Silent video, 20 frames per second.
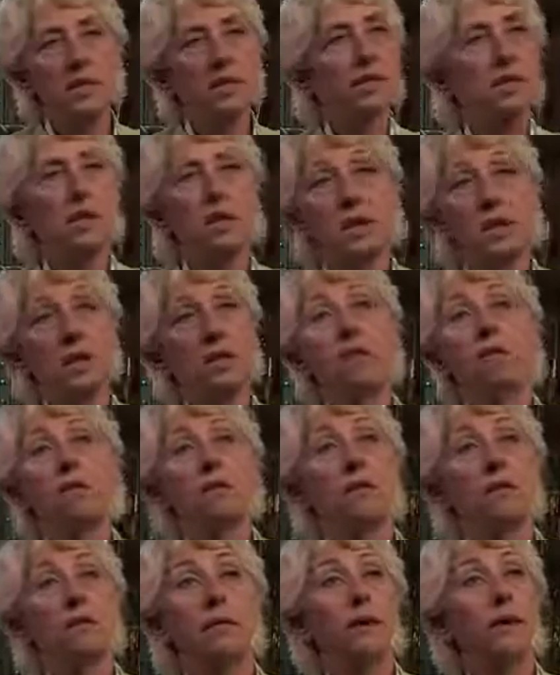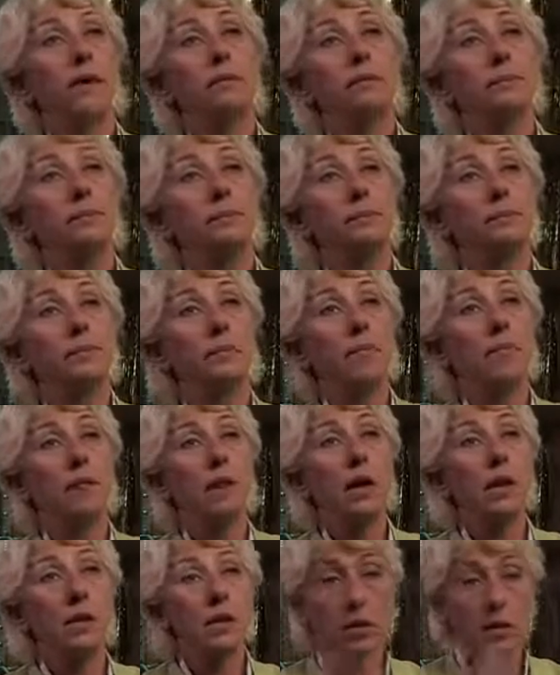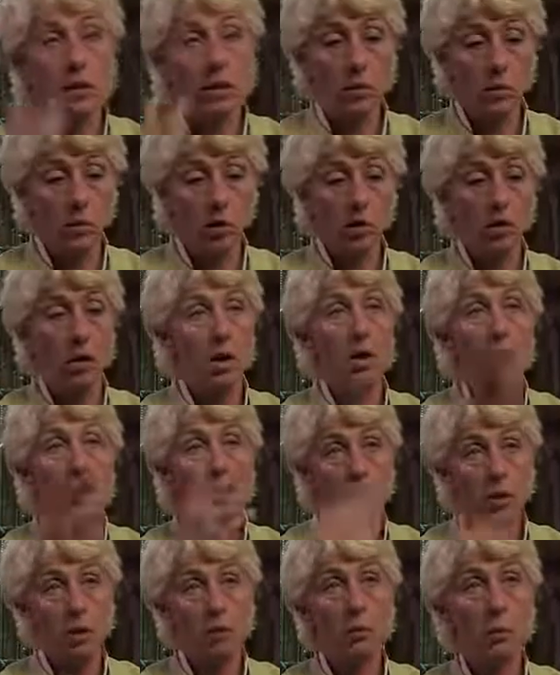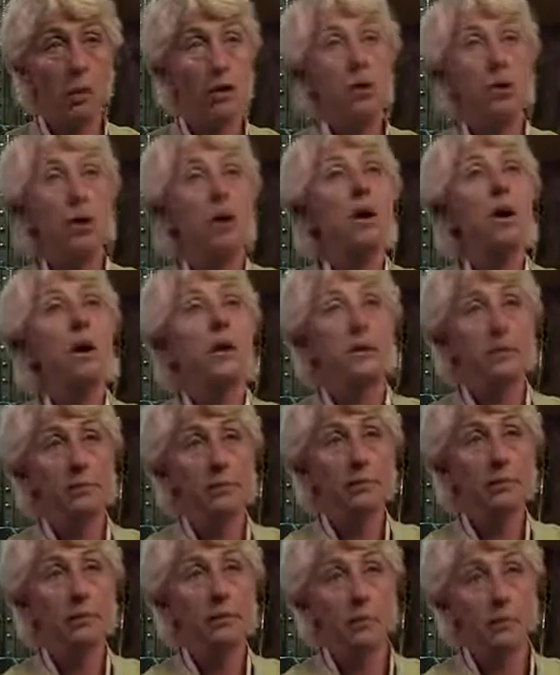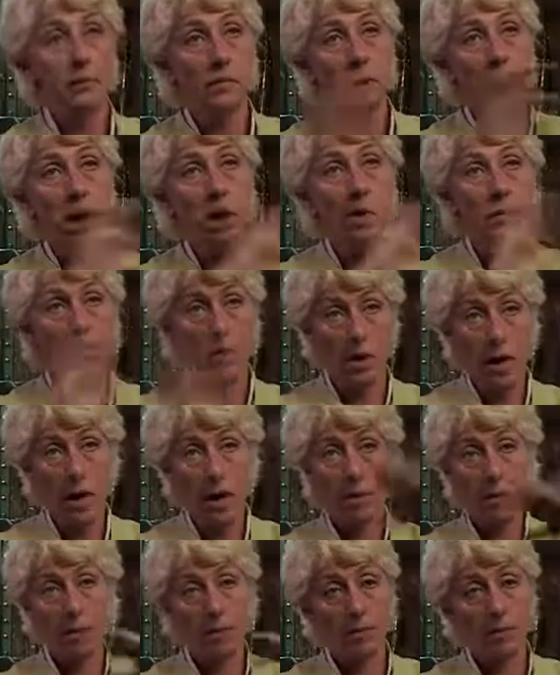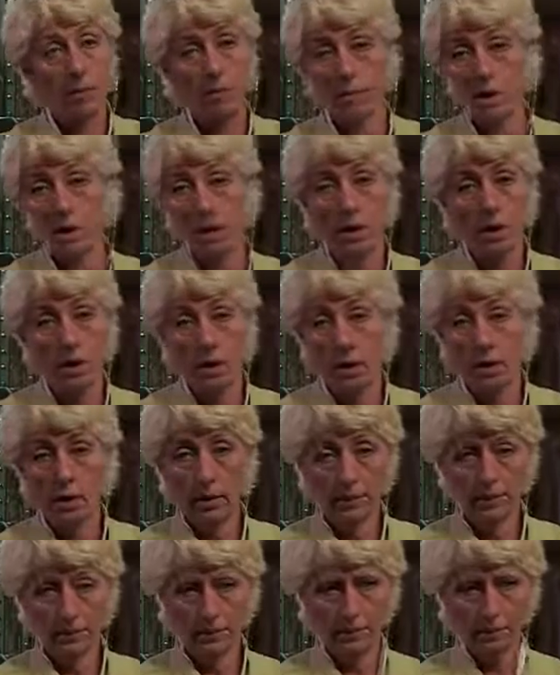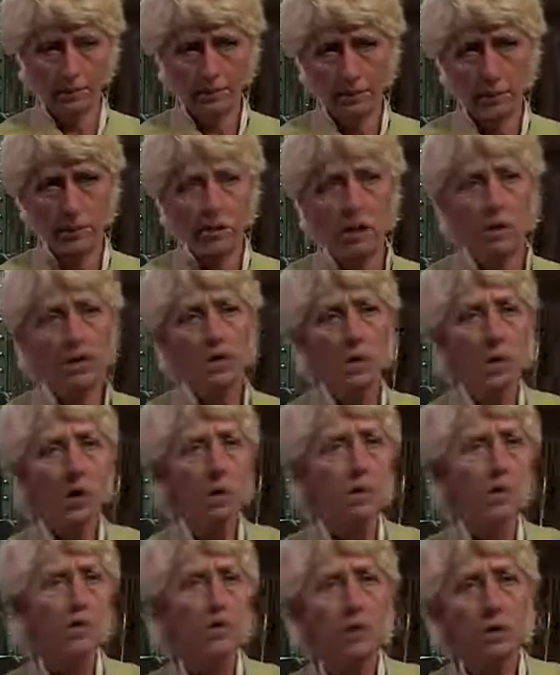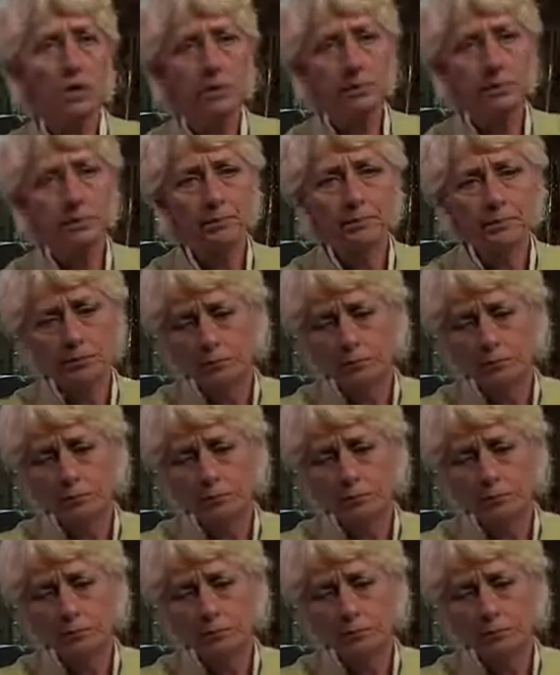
entity that is Sophia, and we're on how our mission